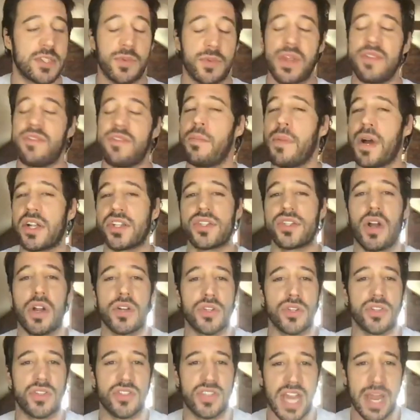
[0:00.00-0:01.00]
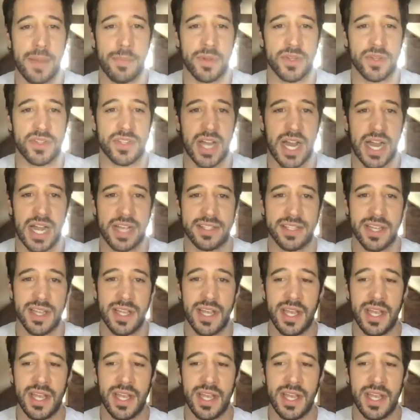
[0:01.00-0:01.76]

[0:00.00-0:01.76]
We have a much larger sample size,